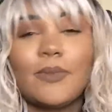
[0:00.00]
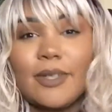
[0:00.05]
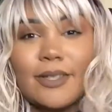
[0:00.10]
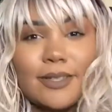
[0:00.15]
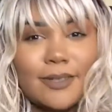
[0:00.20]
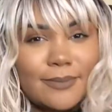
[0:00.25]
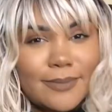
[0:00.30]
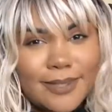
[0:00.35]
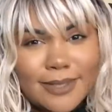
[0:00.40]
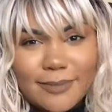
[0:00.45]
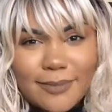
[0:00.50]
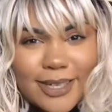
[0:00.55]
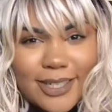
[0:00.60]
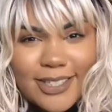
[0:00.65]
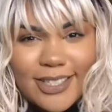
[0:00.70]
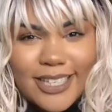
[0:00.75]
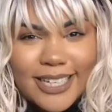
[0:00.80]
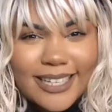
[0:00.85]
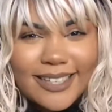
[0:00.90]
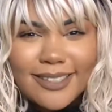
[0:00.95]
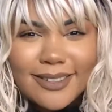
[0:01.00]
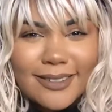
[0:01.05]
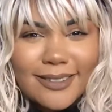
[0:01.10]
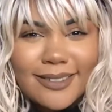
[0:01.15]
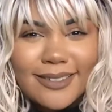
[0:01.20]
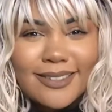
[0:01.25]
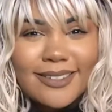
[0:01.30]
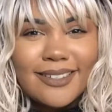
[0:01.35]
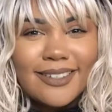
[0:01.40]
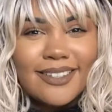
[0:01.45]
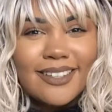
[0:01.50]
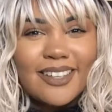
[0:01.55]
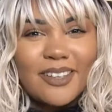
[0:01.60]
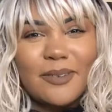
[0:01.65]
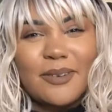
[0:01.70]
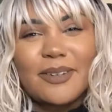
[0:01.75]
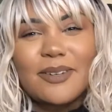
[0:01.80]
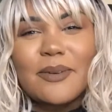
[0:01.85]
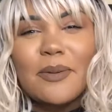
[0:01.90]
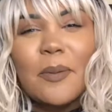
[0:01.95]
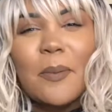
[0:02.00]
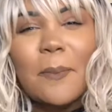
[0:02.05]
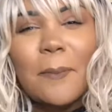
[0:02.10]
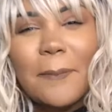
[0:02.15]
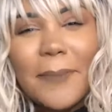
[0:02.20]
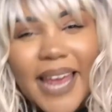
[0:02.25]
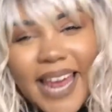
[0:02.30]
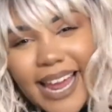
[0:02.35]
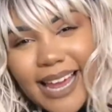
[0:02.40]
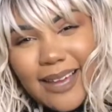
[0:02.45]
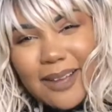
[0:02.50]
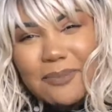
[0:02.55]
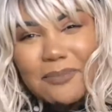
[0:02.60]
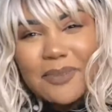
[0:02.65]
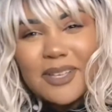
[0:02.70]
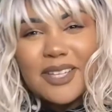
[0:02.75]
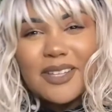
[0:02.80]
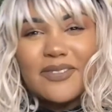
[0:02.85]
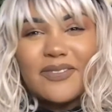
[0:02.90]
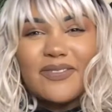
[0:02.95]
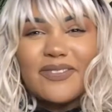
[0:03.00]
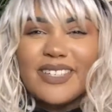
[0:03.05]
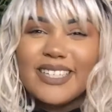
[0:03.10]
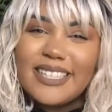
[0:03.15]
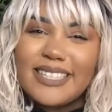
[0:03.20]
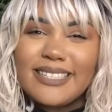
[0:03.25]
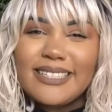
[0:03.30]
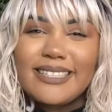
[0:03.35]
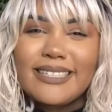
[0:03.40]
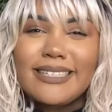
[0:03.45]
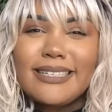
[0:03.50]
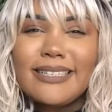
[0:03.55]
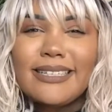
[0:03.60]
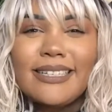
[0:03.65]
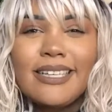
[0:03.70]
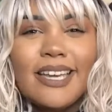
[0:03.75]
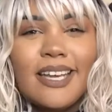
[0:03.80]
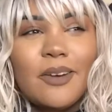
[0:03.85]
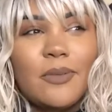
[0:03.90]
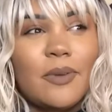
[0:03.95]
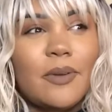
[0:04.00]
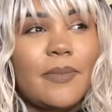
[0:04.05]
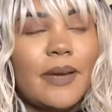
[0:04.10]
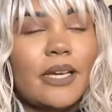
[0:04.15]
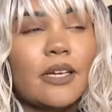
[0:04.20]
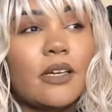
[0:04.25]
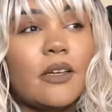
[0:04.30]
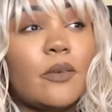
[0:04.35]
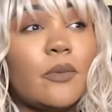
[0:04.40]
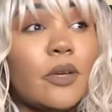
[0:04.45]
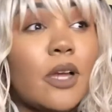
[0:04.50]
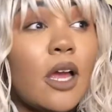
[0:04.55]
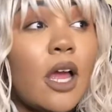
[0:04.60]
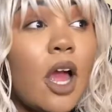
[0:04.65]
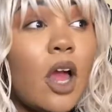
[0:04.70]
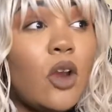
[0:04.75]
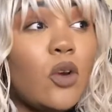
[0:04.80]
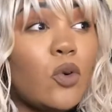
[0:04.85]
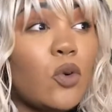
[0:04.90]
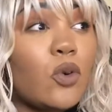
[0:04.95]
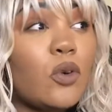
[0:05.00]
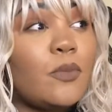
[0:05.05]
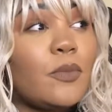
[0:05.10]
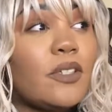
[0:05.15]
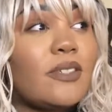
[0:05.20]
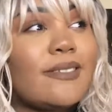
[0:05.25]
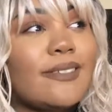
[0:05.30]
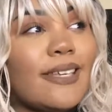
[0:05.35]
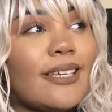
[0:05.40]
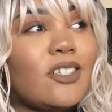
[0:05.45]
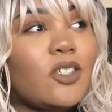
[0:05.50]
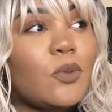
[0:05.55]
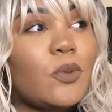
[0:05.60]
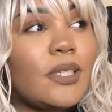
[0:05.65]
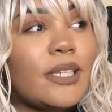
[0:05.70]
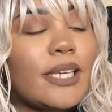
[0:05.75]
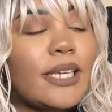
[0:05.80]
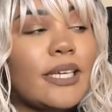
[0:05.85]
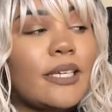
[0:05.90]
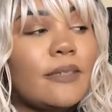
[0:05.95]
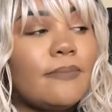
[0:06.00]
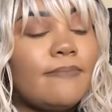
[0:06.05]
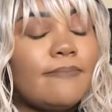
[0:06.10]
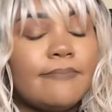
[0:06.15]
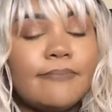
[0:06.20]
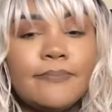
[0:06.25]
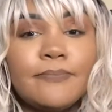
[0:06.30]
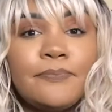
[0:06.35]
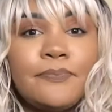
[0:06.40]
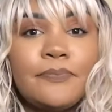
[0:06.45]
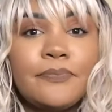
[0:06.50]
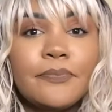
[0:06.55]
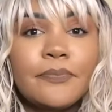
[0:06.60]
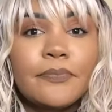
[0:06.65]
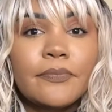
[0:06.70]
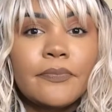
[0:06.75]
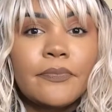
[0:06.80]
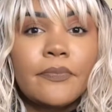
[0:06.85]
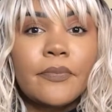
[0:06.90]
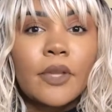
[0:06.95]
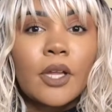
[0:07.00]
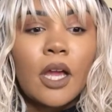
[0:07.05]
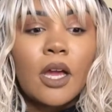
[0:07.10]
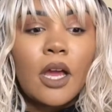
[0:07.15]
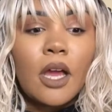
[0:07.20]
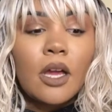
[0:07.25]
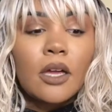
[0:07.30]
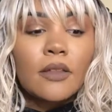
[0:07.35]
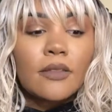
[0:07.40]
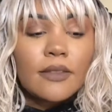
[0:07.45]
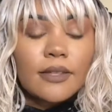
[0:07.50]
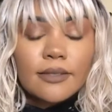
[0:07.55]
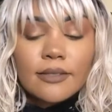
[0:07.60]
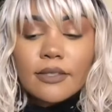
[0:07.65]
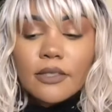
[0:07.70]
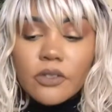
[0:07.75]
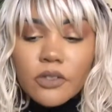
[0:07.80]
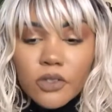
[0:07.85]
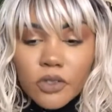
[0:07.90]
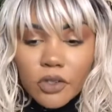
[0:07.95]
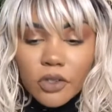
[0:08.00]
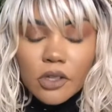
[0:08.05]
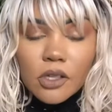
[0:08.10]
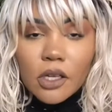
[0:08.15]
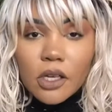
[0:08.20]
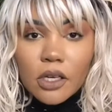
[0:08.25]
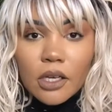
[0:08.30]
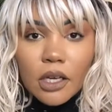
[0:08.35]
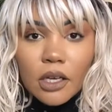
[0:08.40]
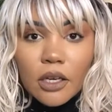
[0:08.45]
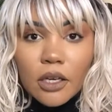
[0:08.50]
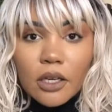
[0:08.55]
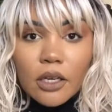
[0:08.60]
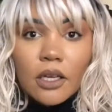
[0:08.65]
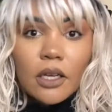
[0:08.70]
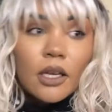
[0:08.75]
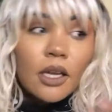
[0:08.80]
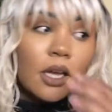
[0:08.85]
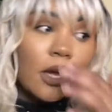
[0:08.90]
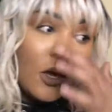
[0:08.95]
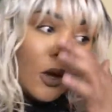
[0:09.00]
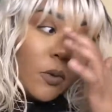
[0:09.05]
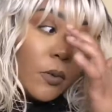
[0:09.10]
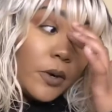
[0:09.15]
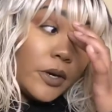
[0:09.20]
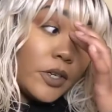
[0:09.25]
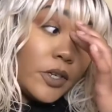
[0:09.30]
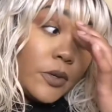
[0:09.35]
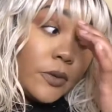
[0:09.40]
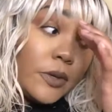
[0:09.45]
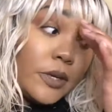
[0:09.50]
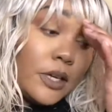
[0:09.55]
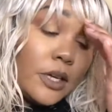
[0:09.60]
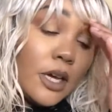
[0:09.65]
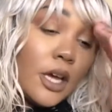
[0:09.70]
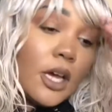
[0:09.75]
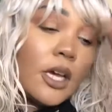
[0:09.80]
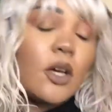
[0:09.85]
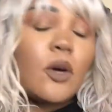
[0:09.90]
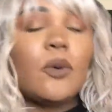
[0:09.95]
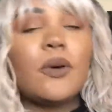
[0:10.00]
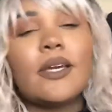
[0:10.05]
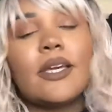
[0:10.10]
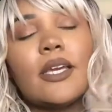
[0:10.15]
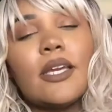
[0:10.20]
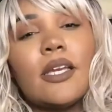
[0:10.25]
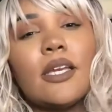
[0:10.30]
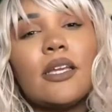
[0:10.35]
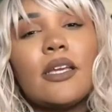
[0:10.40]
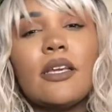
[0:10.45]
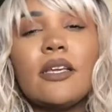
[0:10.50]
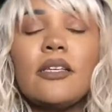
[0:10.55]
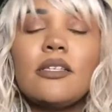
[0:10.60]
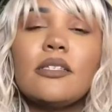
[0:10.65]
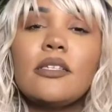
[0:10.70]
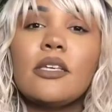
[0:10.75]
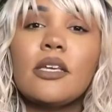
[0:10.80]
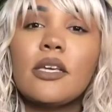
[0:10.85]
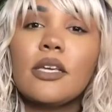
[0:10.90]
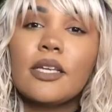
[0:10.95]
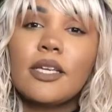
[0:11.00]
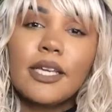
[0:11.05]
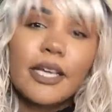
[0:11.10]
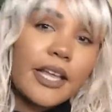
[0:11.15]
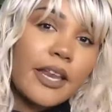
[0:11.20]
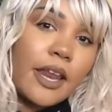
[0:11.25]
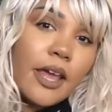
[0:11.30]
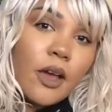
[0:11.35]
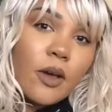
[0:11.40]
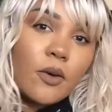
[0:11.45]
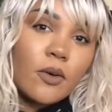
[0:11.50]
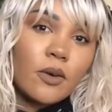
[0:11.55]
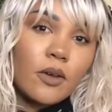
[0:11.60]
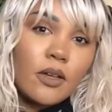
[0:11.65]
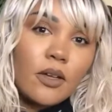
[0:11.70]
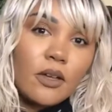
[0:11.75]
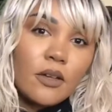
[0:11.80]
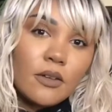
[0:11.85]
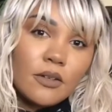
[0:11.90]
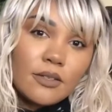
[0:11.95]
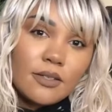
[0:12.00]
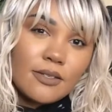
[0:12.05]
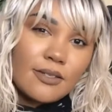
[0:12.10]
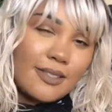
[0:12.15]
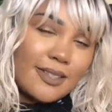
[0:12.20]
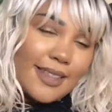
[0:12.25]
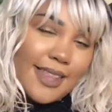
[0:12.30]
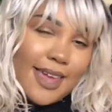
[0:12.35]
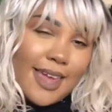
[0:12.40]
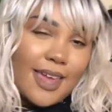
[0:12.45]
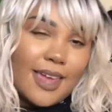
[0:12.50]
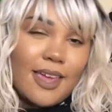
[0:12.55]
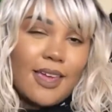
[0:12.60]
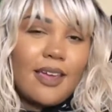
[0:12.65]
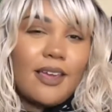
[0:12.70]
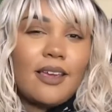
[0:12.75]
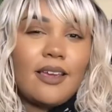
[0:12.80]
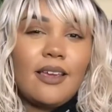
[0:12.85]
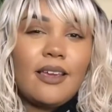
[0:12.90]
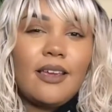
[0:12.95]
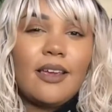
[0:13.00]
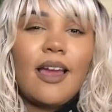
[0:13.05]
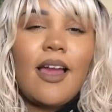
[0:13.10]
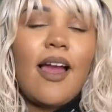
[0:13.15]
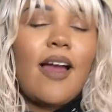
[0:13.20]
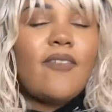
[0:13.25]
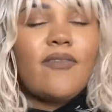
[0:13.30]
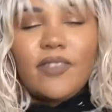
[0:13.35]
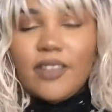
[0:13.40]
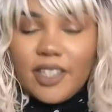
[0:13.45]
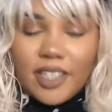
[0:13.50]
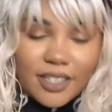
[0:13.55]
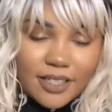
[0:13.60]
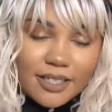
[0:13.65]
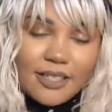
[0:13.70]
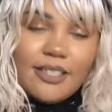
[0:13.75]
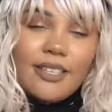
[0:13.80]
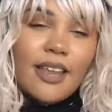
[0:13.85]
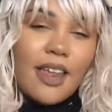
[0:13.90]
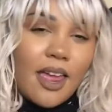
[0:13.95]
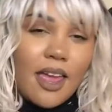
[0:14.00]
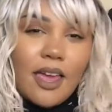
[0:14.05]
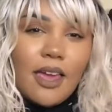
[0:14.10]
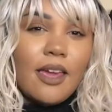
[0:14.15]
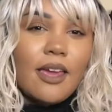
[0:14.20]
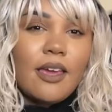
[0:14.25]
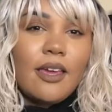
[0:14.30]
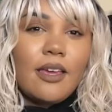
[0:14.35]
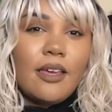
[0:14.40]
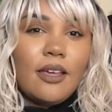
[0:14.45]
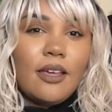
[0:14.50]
welcome to my channel. Welcome back, motherfucker. We back on normal scheduling. This is the look. We're doing a quick and easy get out, slay, have a good day